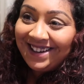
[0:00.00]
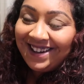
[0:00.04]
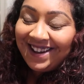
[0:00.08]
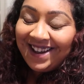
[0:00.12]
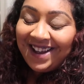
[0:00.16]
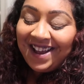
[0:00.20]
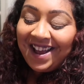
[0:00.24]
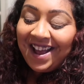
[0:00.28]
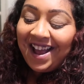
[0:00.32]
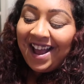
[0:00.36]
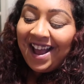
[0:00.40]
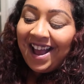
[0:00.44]

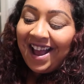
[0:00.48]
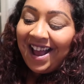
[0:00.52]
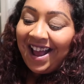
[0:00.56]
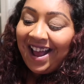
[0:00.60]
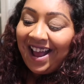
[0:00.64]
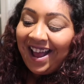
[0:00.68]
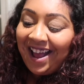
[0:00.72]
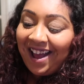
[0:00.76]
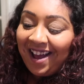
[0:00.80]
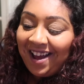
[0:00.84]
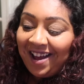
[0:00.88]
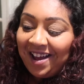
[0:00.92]
Really
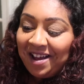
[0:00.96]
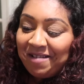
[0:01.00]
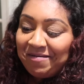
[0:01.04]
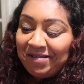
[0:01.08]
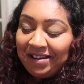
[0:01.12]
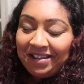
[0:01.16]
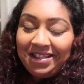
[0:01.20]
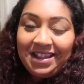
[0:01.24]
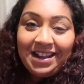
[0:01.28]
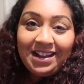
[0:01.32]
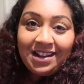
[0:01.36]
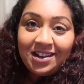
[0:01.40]
successful. Um,
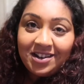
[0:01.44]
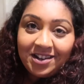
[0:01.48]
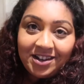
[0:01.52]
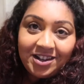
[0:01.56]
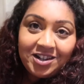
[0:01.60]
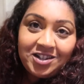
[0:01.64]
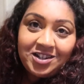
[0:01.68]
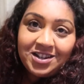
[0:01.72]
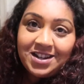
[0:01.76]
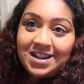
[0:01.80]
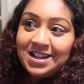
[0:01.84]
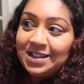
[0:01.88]
I think
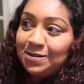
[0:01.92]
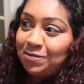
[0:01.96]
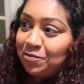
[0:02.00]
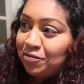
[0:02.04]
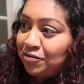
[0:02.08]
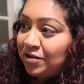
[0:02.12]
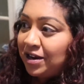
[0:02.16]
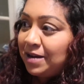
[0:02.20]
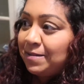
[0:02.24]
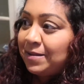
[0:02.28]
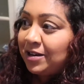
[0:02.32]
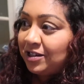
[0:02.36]
Anusha is
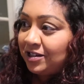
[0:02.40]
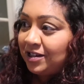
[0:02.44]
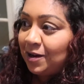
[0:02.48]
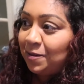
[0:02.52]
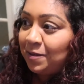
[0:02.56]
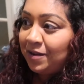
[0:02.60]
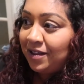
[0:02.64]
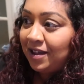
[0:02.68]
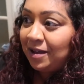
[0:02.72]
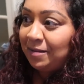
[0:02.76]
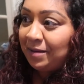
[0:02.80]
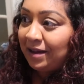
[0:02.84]
pretty much done
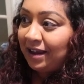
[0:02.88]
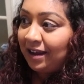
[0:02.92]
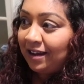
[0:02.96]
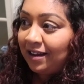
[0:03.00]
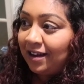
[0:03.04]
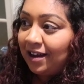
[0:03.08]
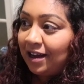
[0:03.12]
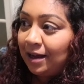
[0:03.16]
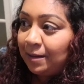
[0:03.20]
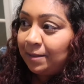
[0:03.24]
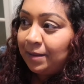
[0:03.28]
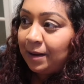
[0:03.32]
with her
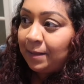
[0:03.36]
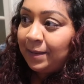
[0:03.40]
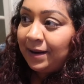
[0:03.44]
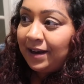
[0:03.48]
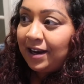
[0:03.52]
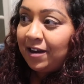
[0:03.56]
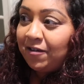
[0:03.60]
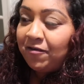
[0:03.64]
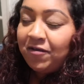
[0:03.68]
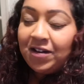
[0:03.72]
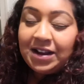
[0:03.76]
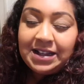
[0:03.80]
makeup. I mean,
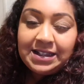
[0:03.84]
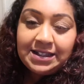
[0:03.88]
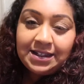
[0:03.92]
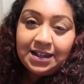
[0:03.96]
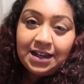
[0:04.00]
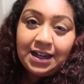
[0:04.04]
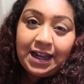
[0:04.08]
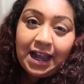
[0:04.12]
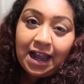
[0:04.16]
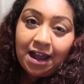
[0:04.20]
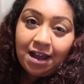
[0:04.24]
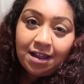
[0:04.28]
her friend's going
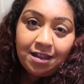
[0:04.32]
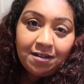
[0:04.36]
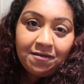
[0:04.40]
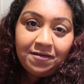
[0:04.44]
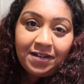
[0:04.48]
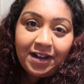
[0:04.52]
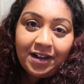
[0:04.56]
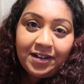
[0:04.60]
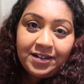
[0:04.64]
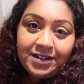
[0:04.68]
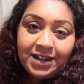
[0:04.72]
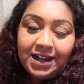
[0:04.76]
to get her the
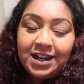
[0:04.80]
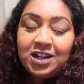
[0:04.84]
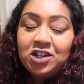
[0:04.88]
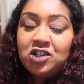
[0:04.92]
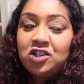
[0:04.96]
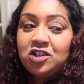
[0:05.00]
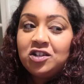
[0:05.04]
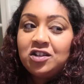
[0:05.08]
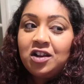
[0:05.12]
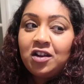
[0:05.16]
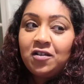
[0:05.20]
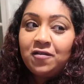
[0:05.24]

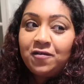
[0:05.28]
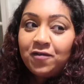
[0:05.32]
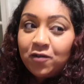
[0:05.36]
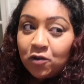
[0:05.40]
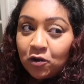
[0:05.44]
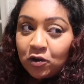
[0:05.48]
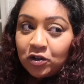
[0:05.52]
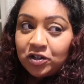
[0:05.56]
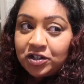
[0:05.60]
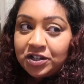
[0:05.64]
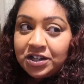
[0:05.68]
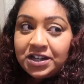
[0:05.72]
foundation.
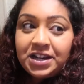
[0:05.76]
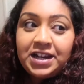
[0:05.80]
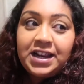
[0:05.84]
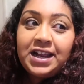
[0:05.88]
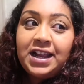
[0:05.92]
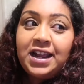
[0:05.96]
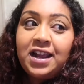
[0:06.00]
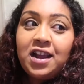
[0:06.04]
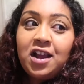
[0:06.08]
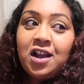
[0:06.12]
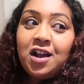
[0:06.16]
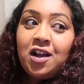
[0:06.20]

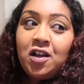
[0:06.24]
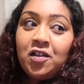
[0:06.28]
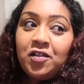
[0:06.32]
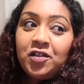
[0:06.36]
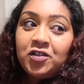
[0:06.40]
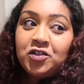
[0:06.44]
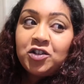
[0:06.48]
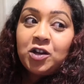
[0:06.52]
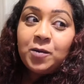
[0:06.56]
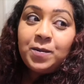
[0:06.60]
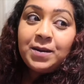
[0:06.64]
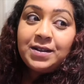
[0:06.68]
Unfortunately,
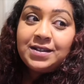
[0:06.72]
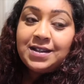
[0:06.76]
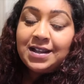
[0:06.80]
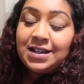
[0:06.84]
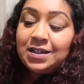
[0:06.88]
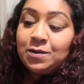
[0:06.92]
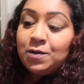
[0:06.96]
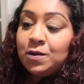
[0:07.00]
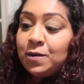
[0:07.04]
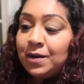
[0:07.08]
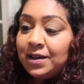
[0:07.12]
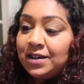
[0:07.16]
the shopping
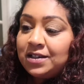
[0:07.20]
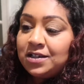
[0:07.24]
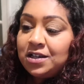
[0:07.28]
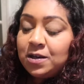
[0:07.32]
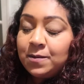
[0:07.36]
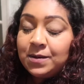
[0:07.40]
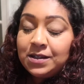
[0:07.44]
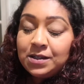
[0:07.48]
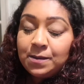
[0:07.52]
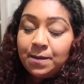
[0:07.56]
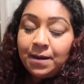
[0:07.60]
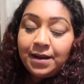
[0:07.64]
centre we went to
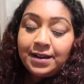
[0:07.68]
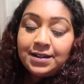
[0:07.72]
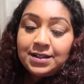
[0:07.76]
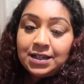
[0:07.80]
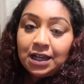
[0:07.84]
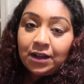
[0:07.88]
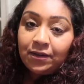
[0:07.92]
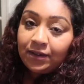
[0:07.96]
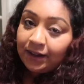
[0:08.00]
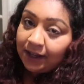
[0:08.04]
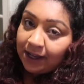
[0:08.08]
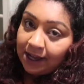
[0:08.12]
was supposed to
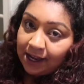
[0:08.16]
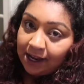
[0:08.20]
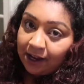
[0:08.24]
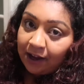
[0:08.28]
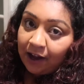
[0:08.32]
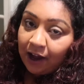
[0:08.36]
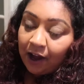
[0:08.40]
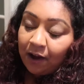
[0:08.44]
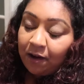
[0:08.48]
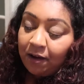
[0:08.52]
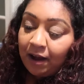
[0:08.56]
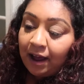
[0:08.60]
have a
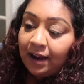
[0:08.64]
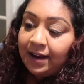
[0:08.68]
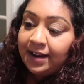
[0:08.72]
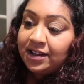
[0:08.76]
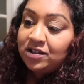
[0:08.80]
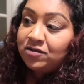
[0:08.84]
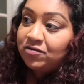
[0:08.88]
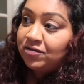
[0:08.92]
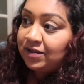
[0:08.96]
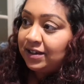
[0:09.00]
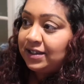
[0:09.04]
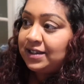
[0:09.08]
Kiko and
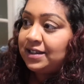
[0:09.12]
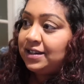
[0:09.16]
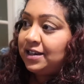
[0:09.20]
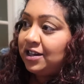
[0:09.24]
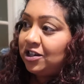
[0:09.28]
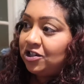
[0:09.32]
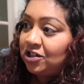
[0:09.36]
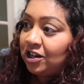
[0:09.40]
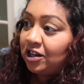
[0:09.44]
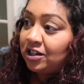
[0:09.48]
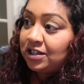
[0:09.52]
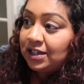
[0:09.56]
it's recently
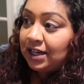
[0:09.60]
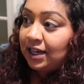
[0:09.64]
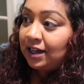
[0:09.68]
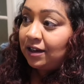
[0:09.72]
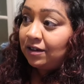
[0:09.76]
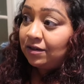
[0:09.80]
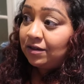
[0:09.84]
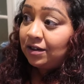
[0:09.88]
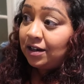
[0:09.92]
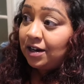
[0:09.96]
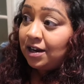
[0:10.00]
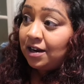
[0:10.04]
shut
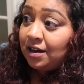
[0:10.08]
down.